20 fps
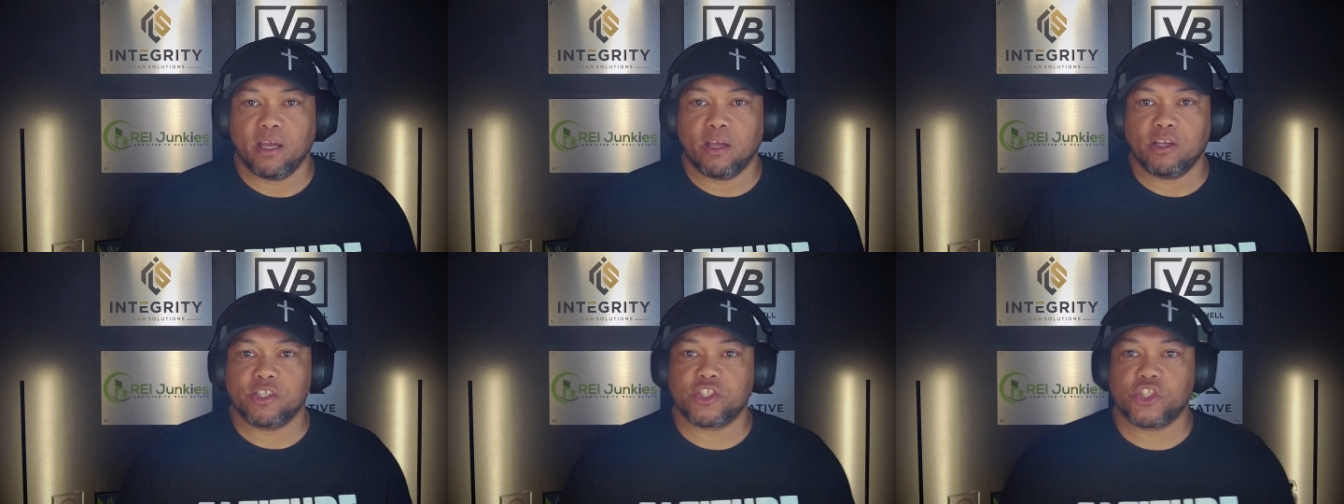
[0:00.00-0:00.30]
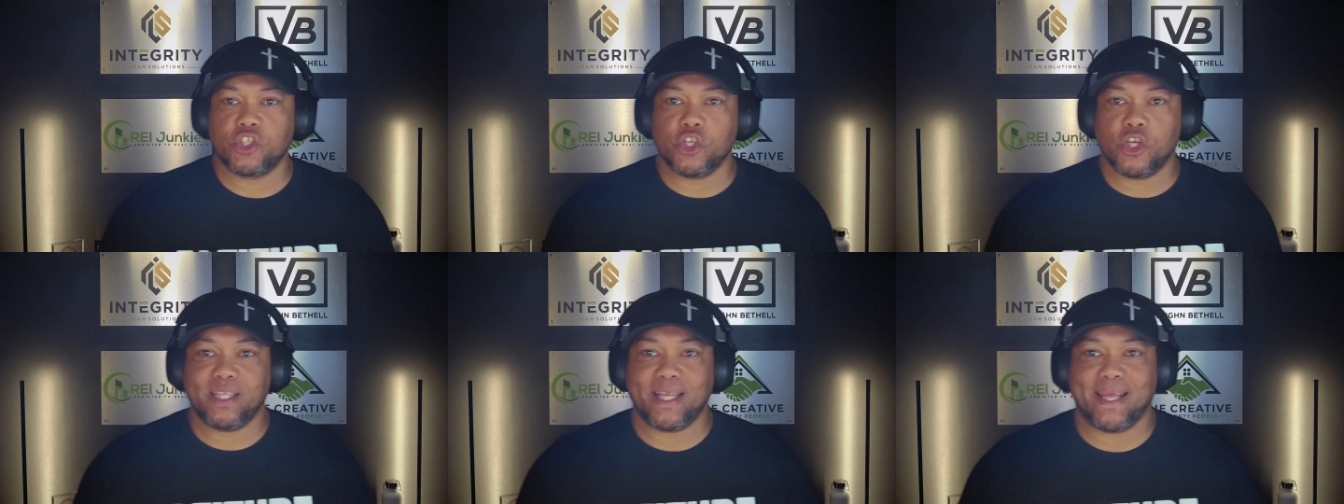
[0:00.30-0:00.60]

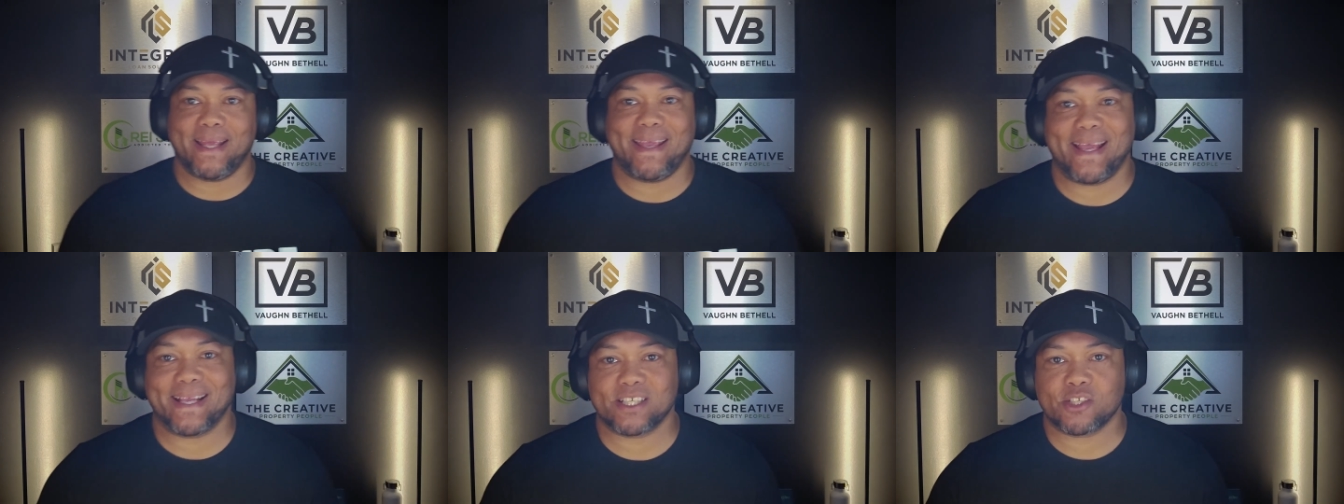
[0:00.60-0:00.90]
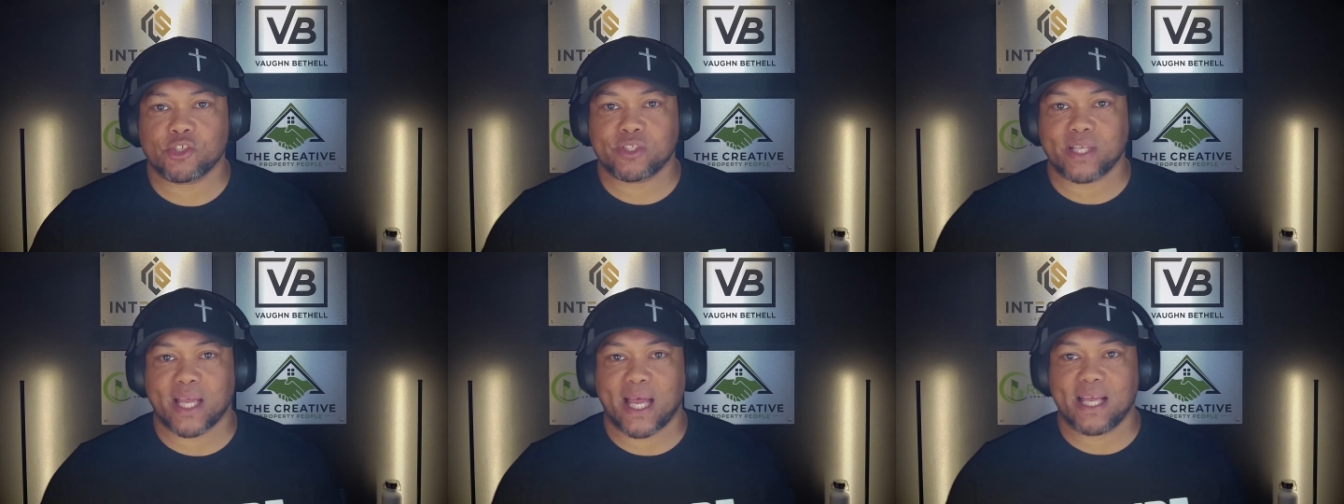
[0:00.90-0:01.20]
should they
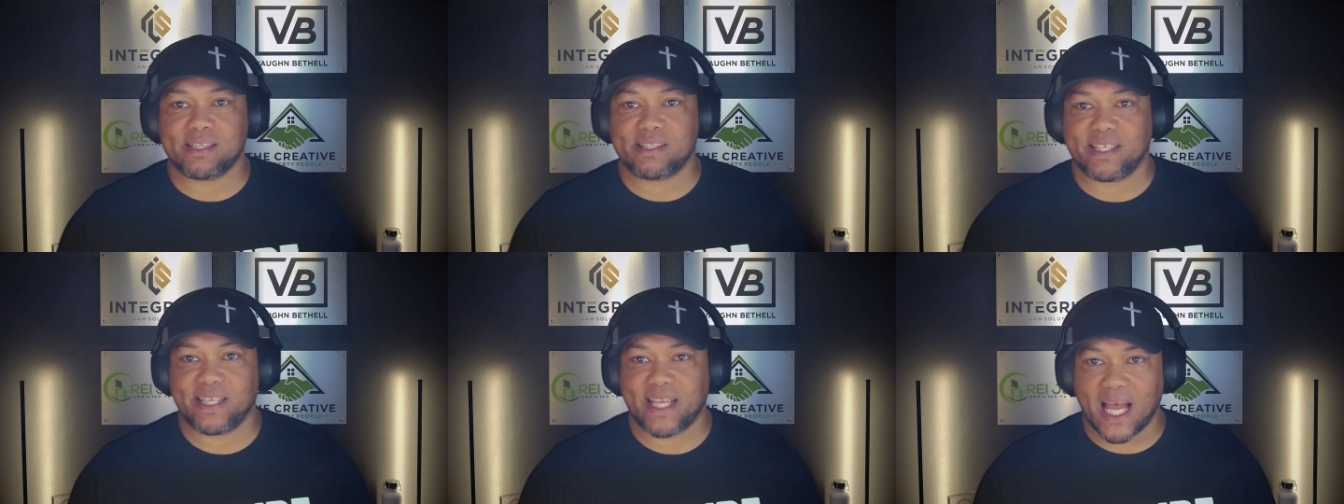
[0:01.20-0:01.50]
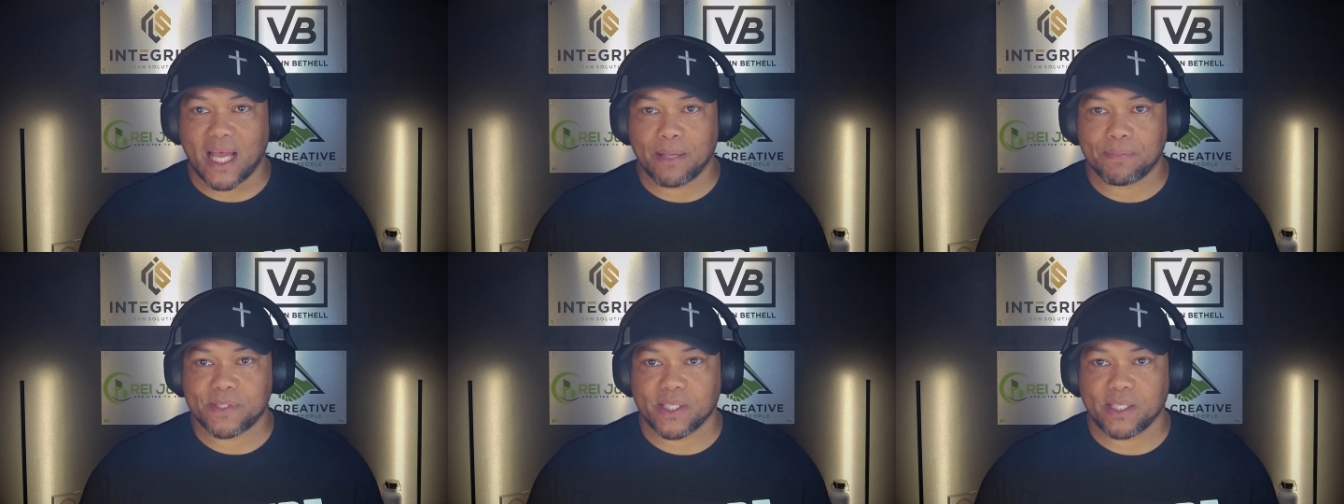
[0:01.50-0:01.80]
exercise the
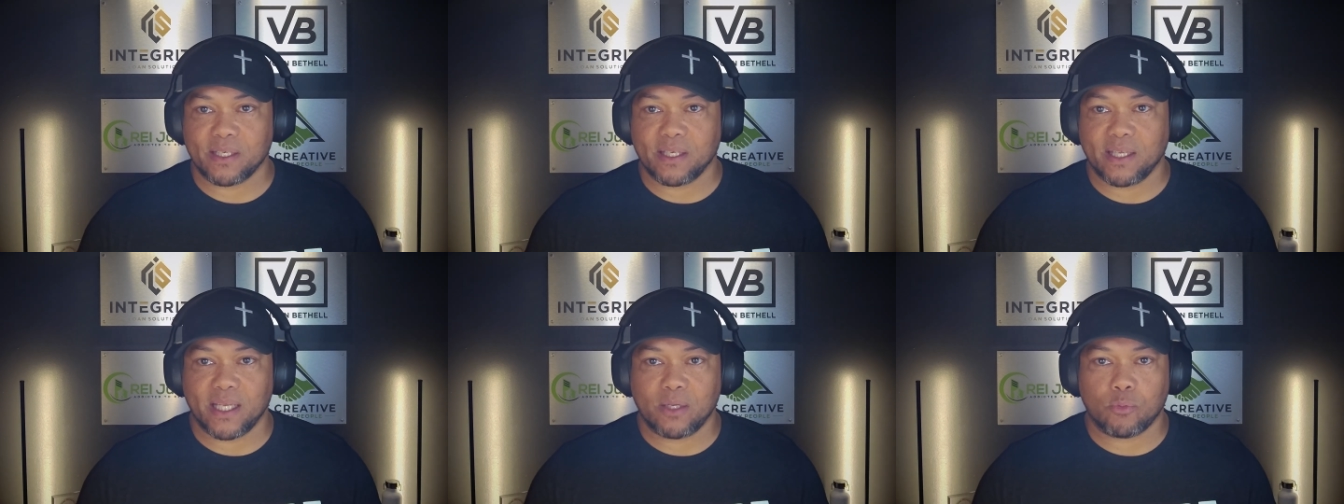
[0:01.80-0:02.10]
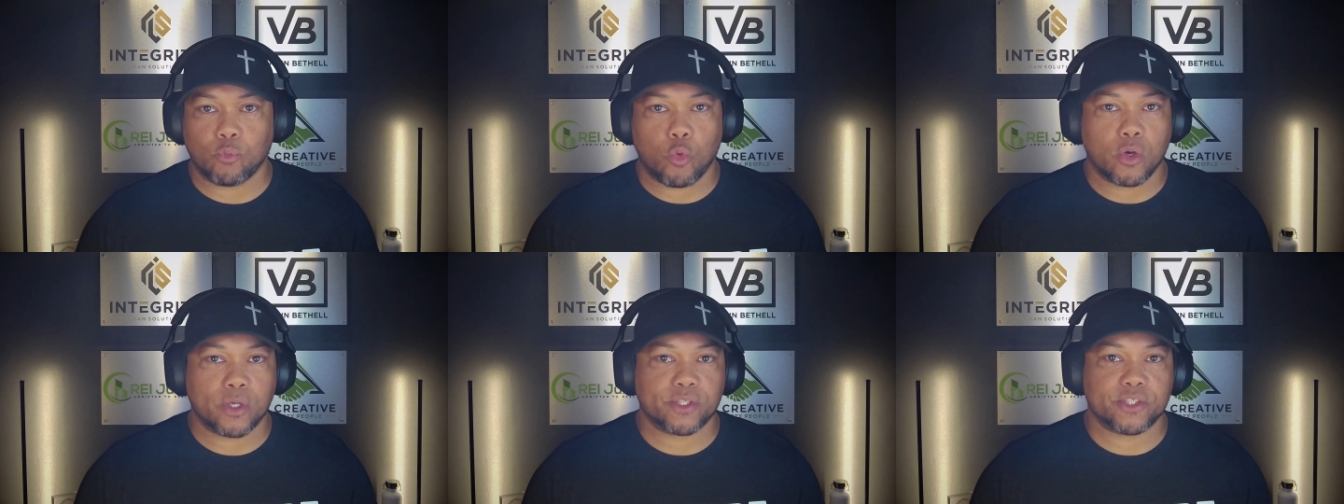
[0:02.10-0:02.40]
option
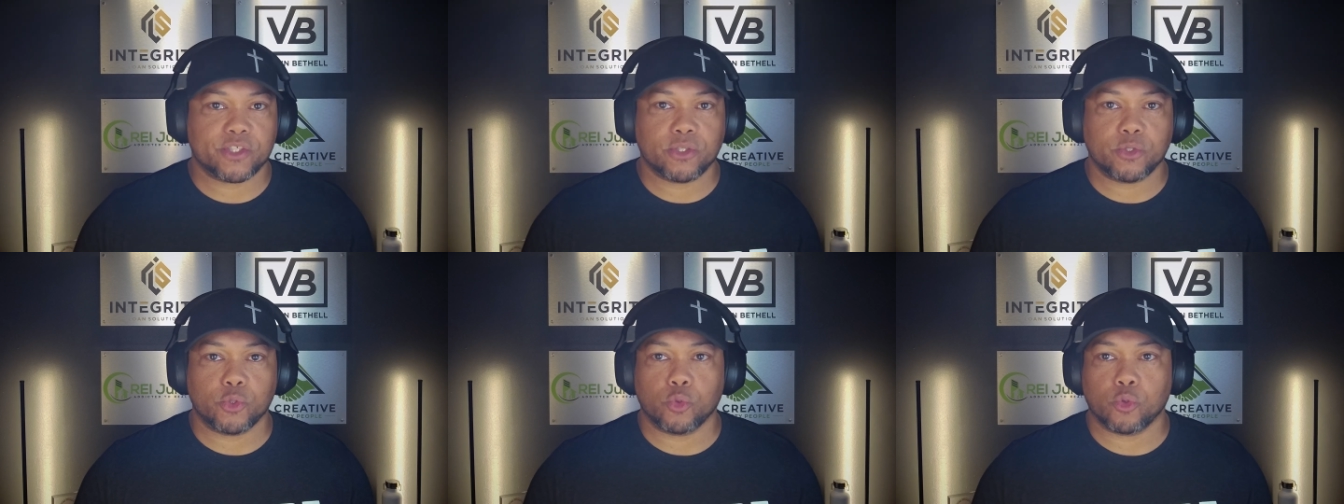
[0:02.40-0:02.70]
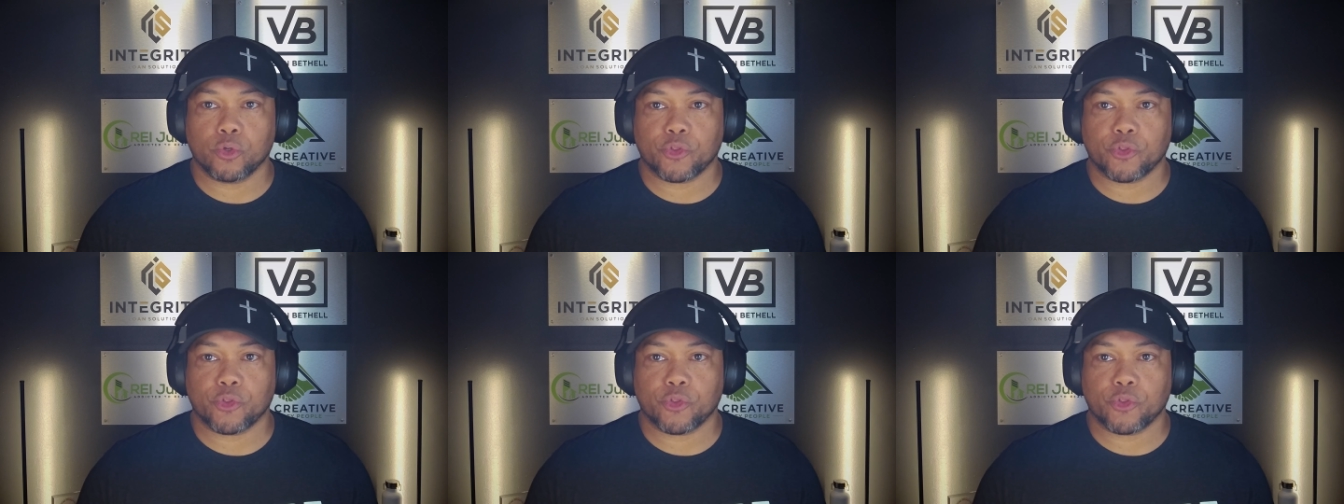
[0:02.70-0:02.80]
in one two